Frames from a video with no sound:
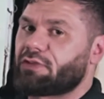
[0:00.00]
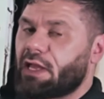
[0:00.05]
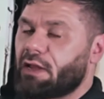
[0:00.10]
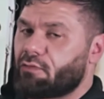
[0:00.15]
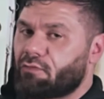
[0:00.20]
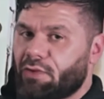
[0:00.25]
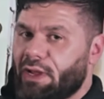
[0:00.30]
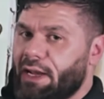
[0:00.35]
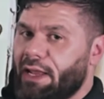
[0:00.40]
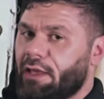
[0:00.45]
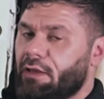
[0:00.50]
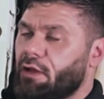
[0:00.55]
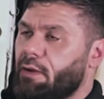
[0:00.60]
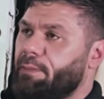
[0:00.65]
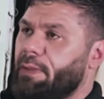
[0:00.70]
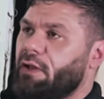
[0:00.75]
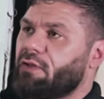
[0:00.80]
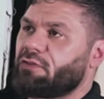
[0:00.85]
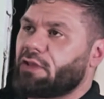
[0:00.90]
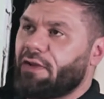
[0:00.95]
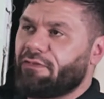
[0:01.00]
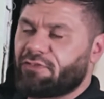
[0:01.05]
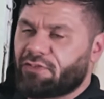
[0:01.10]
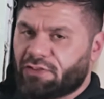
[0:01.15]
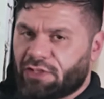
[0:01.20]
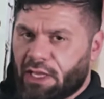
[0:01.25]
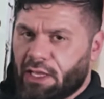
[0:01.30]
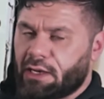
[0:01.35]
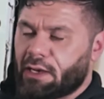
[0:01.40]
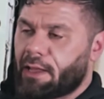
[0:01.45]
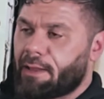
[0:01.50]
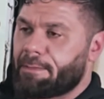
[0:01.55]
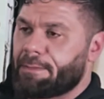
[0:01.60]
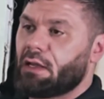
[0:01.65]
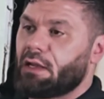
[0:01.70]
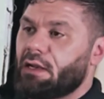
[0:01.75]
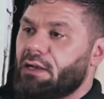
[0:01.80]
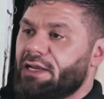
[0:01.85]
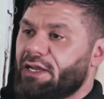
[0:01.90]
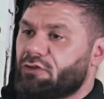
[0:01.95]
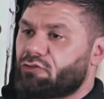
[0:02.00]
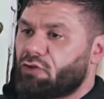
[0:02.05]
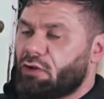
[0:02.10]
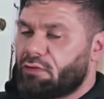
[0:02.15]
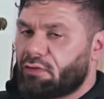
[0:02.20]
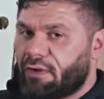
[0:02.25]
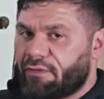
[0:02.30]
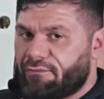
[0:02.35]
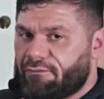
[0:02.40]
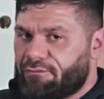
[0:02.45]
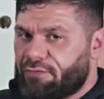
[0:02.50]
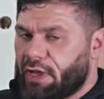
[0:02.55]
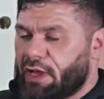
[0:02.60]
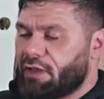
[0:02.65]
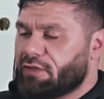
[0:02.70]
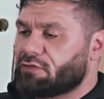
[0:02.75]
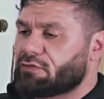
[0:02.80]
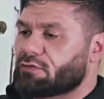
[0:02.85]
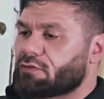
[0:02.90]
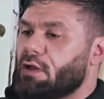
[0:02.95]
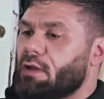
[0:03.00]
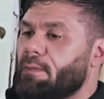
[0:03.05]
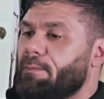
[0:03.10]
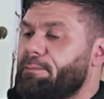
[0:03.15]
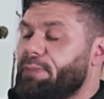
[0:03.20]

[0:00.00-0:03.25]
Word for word: It really could, because I've seen it literally reverse